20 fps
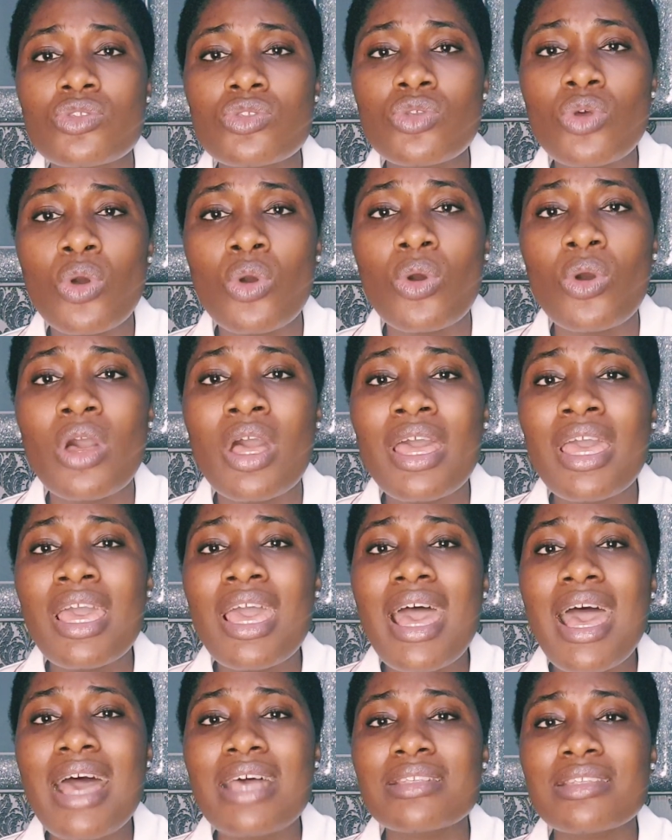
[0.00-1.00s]
So
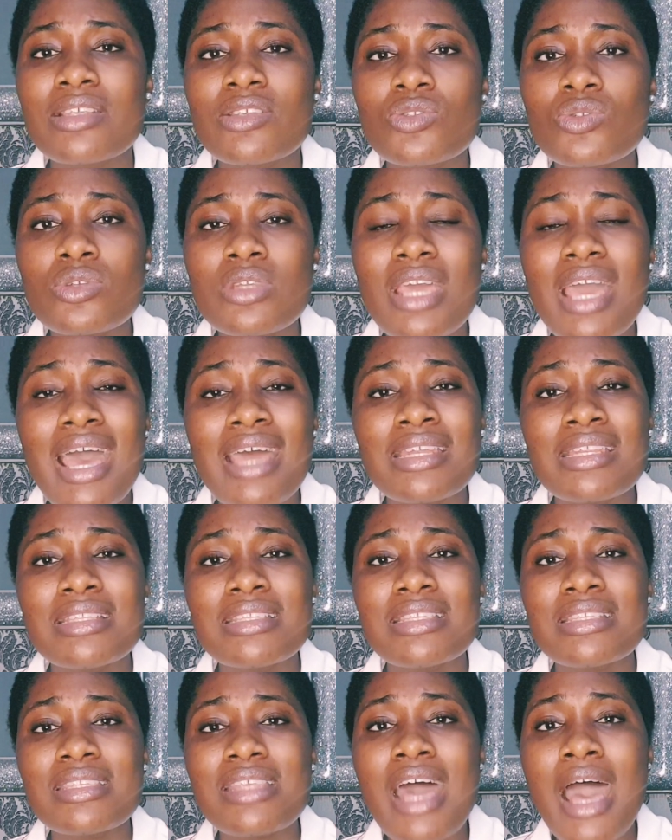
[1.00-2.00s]
as a student, and
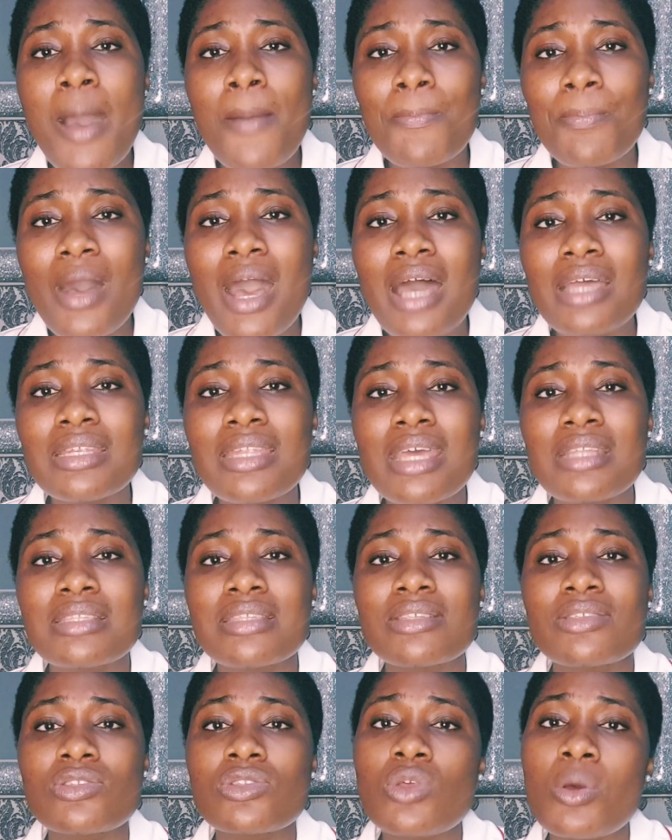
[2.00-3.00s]
it is our part that
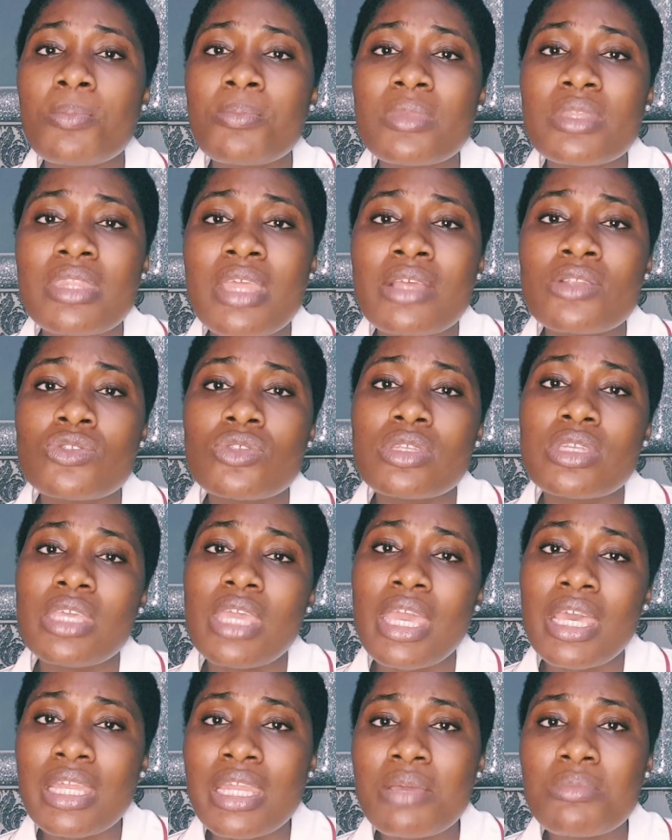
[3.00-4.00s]
is submitted to
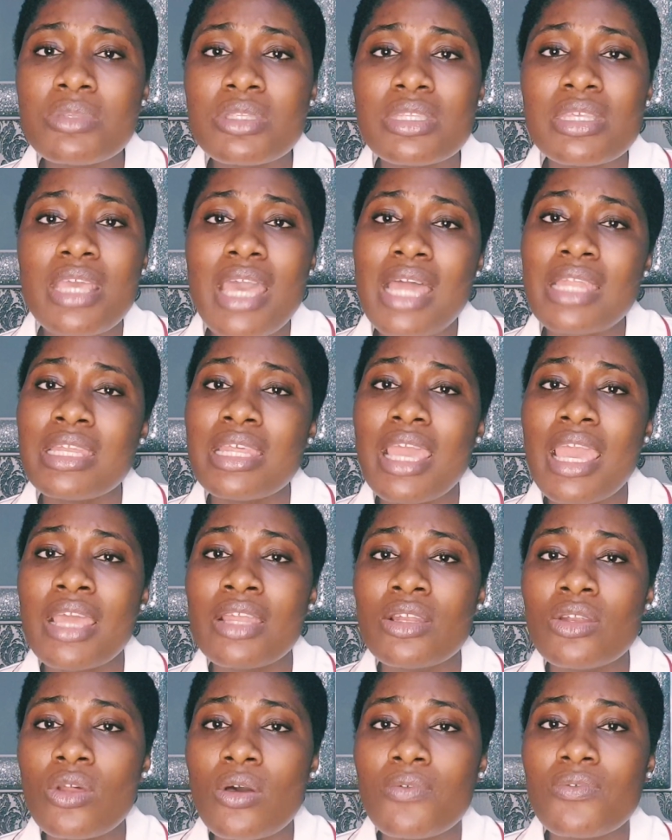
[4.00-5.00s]
the NMC at the
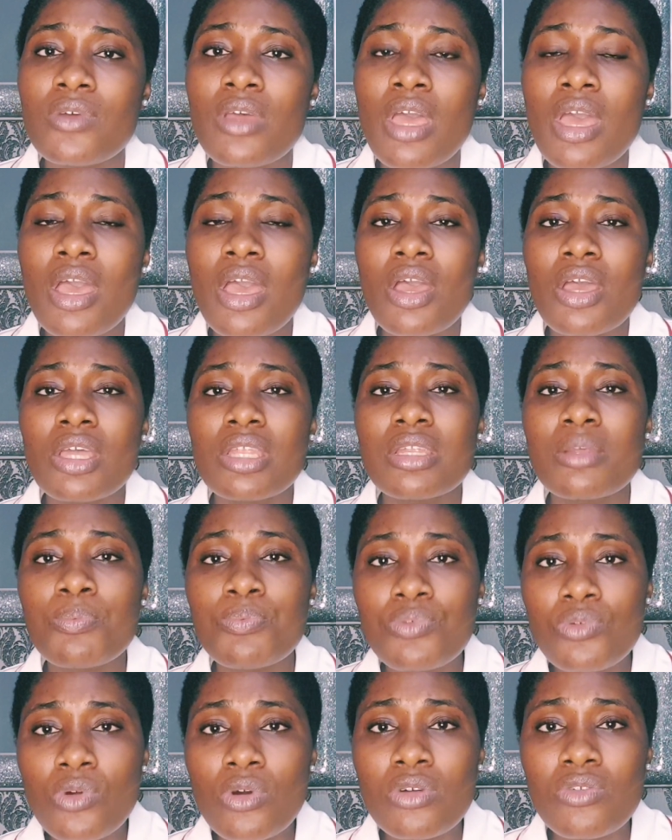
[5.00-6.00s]
end of the
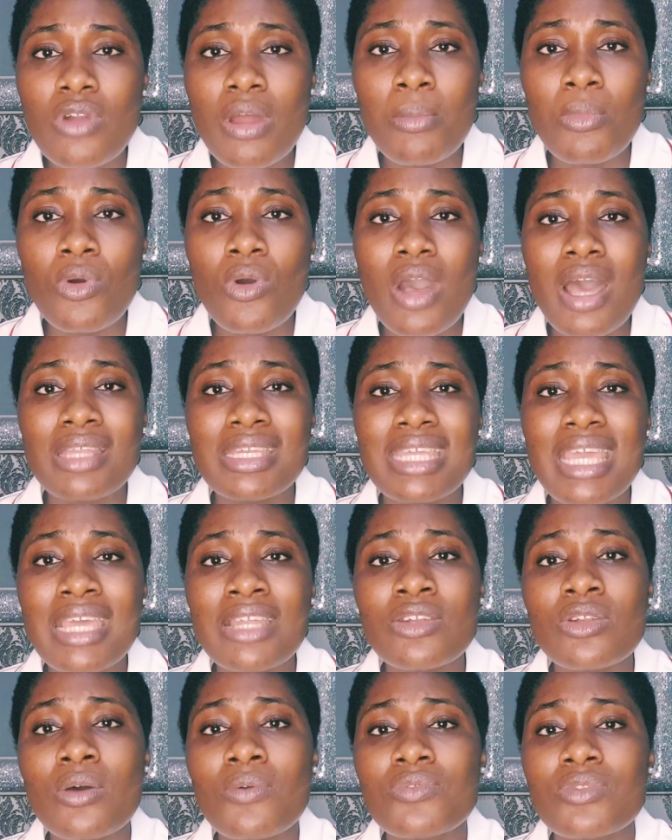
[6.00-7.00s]
program or at the
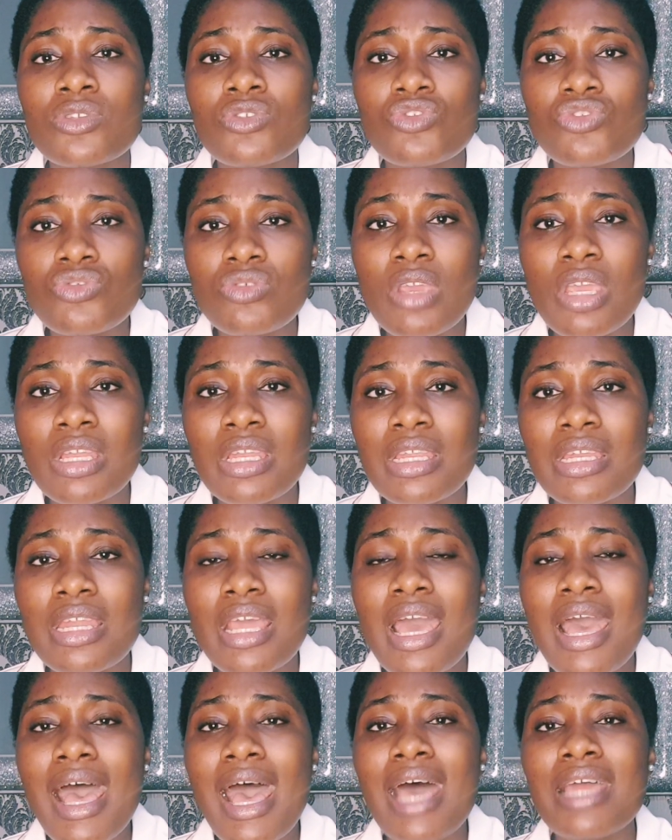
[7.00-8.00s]
end of the training,
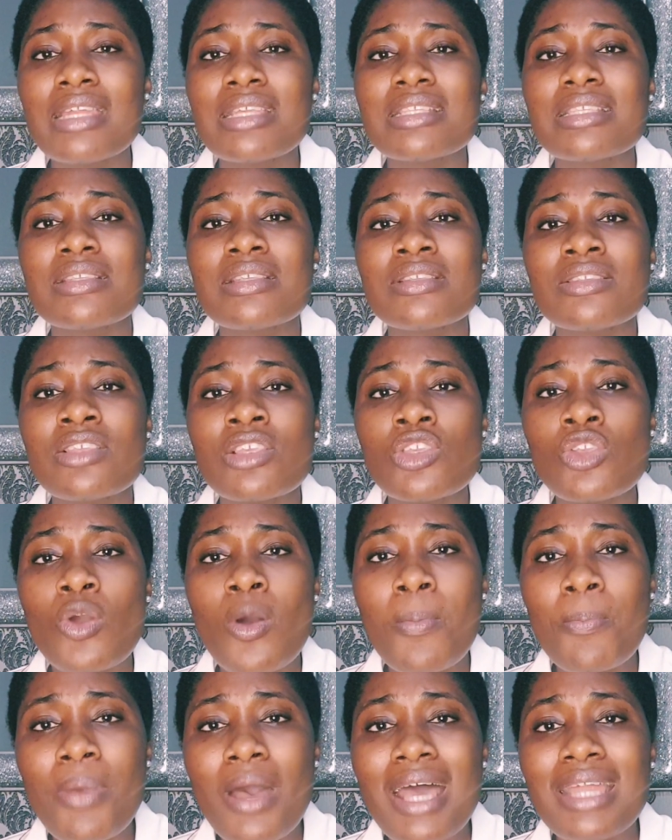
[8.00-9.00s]
and it is in
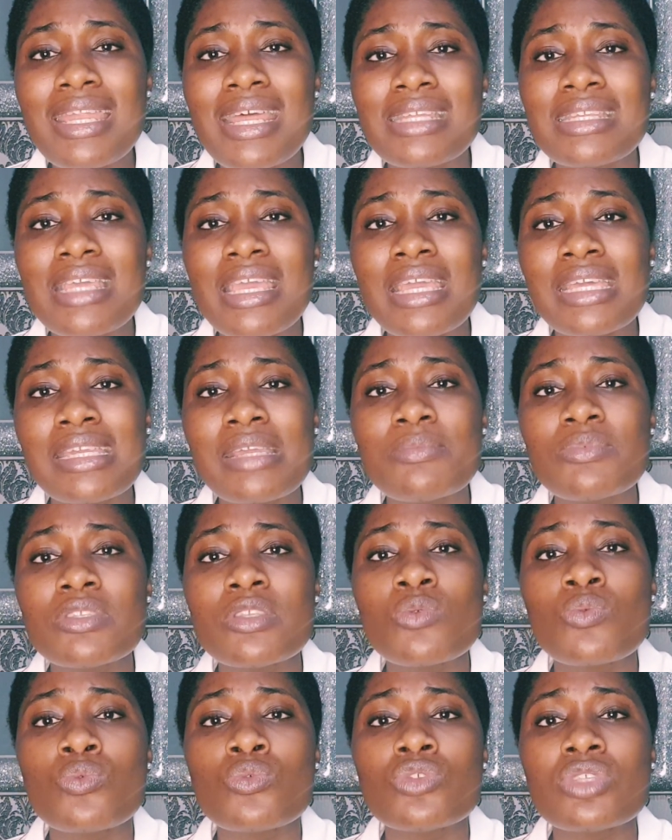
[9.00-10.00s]
your part that the
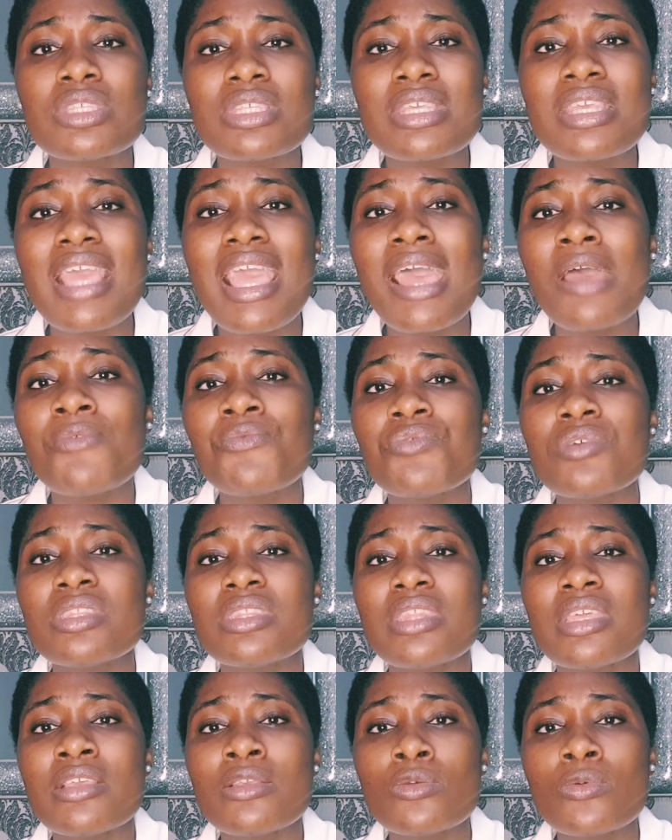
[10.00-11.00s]
NMC will see
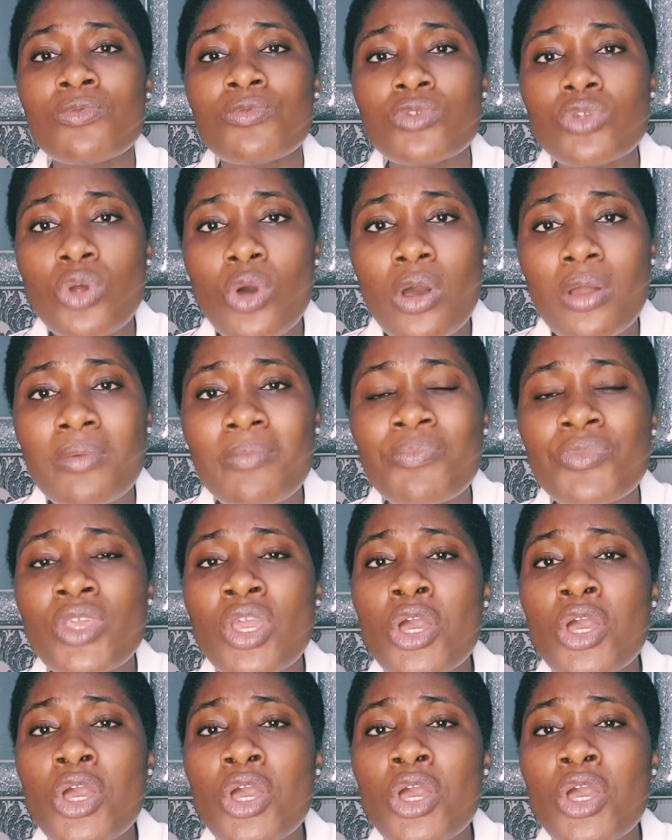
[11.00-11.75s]
everything you've done.